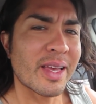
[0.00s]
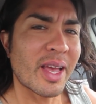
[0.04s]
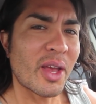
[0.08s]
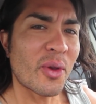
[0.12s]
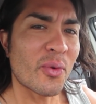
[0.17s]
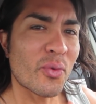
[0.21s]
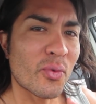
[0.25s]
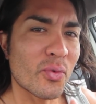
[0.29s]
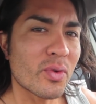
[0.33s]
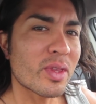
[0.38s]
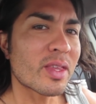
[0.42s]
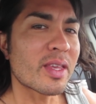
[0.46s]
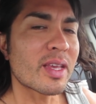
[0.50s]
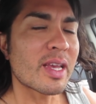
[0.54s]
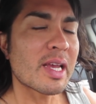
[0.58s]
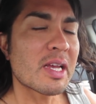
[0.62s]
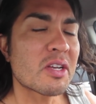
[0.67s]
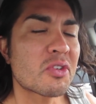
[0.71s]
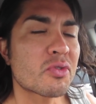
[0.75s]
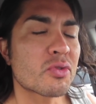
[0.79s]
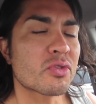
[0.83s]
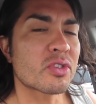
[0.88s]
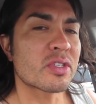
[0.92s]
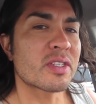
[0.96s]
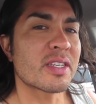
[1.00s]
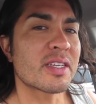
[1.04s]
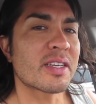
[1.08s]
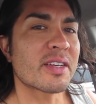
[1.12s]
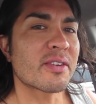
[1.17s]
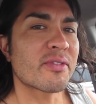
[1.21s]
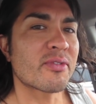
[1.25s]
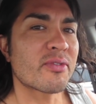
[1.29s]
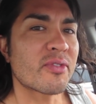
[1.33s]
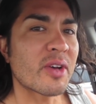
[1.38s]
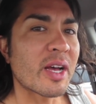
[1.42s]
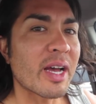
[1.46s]
a really
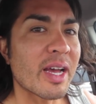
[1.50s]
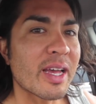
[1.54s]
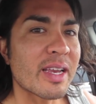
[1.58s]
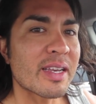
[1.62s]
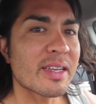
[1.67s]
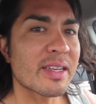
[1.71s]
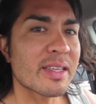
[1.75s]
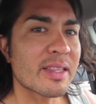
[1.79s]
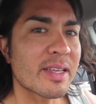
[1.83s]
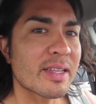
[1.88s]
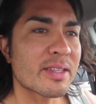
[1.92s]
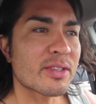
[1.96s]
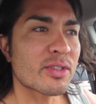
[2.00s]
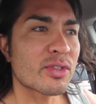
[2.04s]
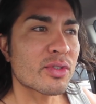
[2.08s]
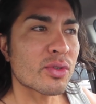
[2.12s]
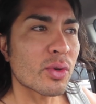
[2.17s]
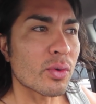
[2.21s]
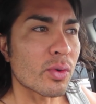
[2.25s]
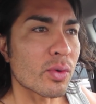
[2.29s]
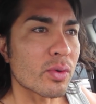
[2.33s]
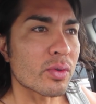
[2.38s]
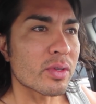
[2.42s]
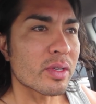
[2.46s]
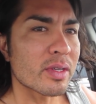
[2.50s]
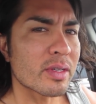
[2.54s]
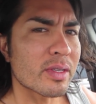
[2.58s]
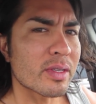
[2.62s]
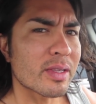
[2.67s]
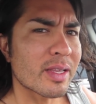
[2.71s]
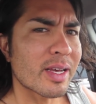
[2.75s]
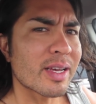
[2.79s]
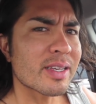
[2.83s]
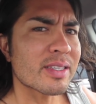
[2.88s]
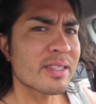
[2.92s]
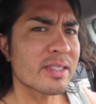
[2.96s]
interesting find that sold
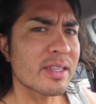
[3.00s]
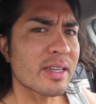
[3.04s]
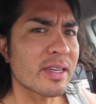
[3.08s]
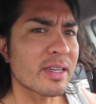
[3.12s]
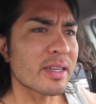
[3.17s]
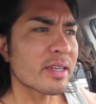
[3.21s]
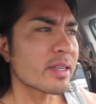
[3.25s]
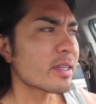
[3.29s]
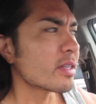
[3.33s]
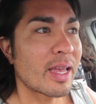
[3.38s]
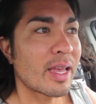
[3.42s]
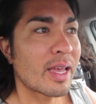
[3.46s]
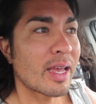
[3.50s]
last night.